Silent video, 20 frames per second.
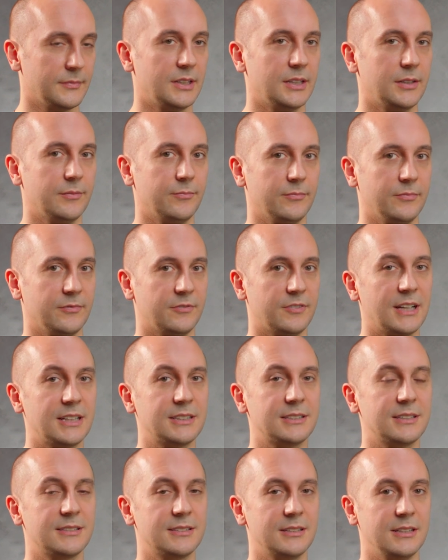Yeah,
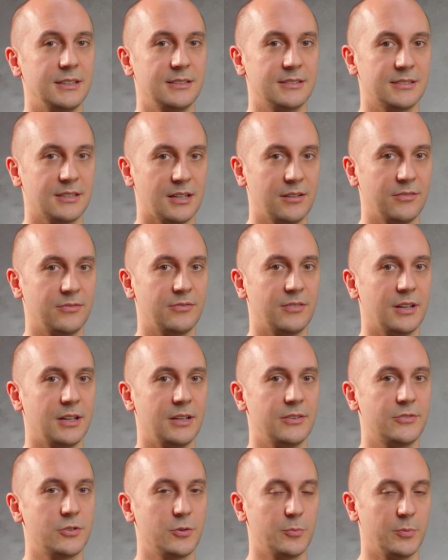fantasy,
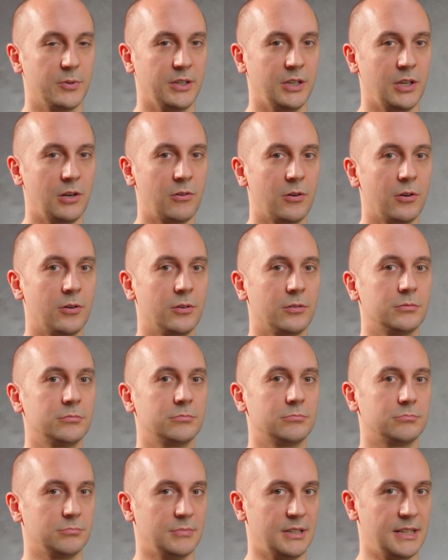sci-fi, superhero.
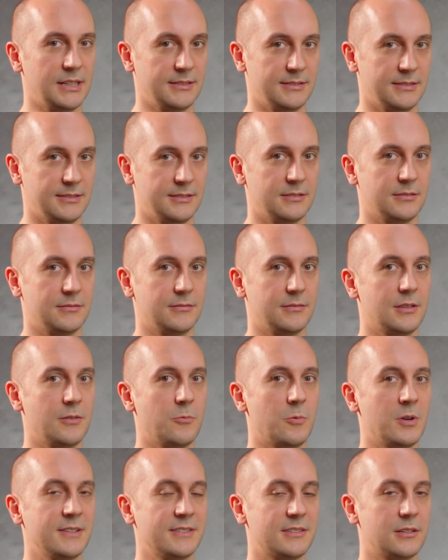It's the
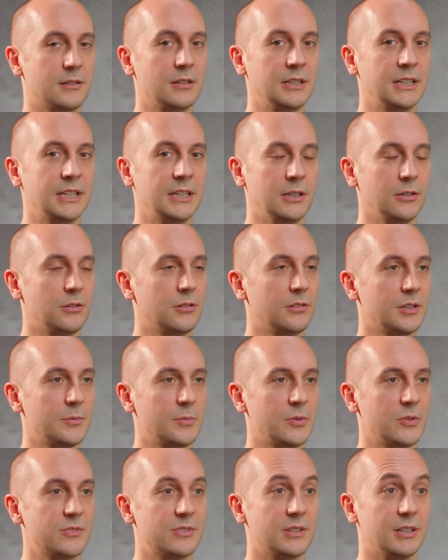ones that are leaning on the
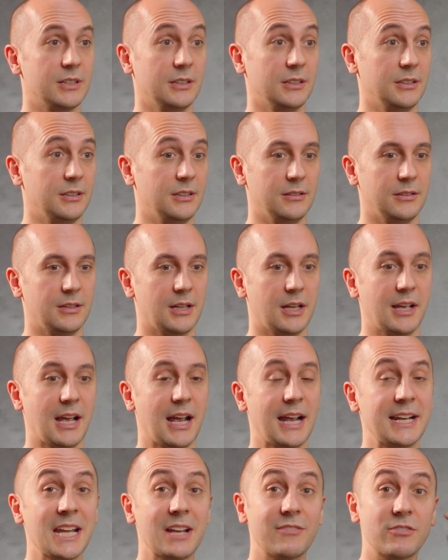most. Like
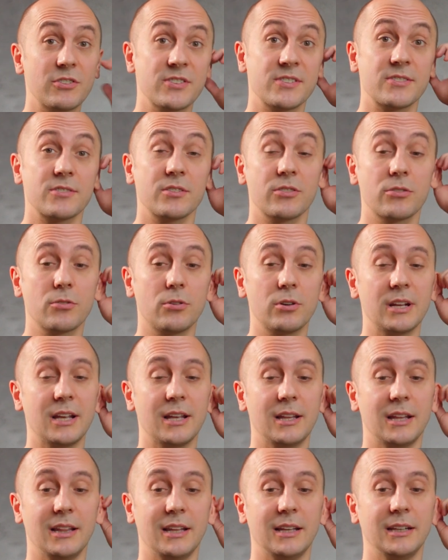I never
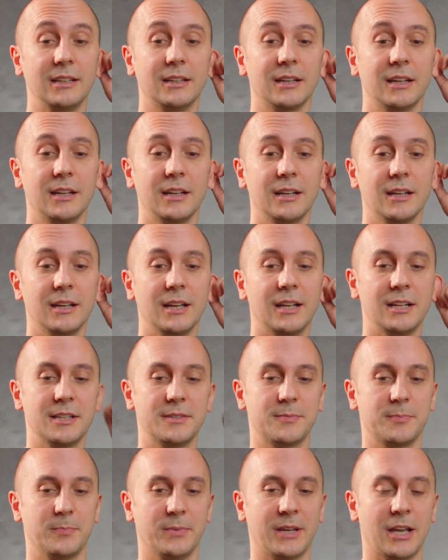thought like, and
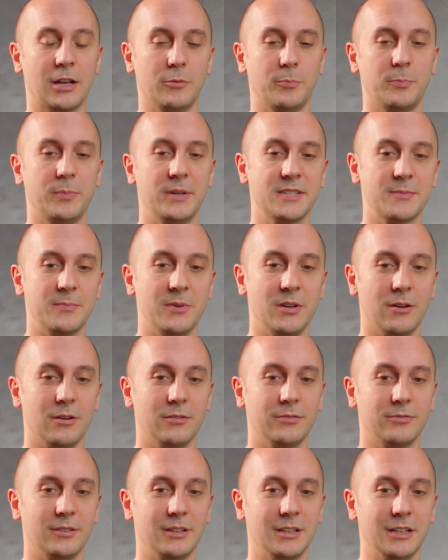it's kind of pissed me
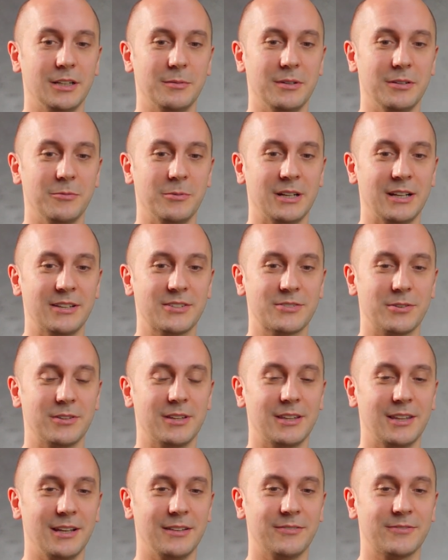off a little bit when I saw
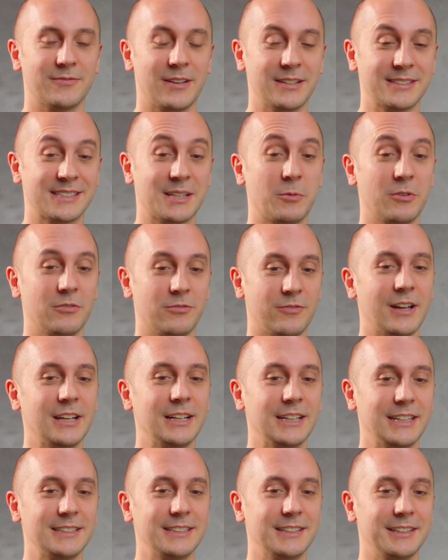that someone
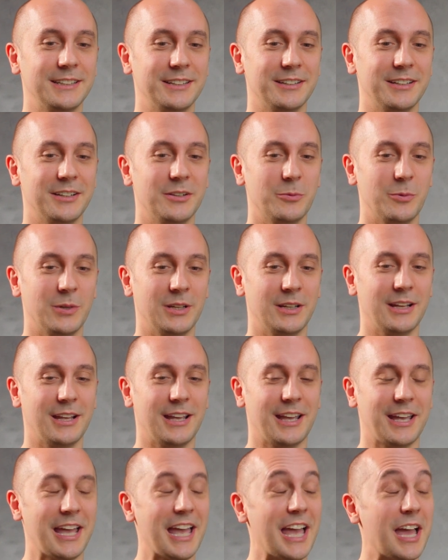finally did it when
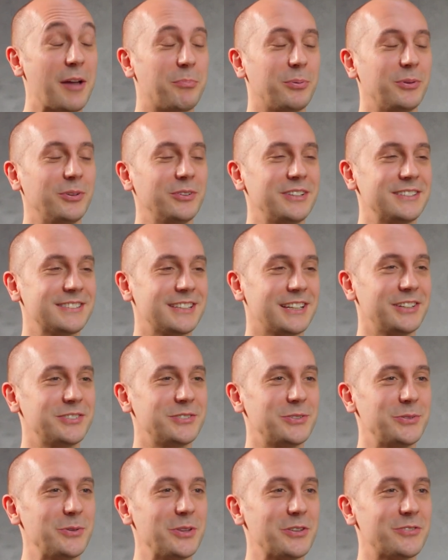Apple
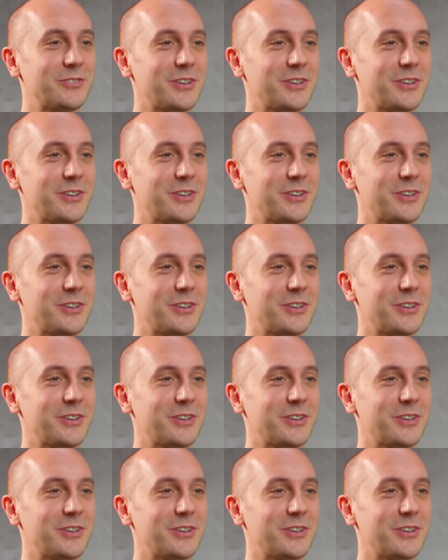decided to do the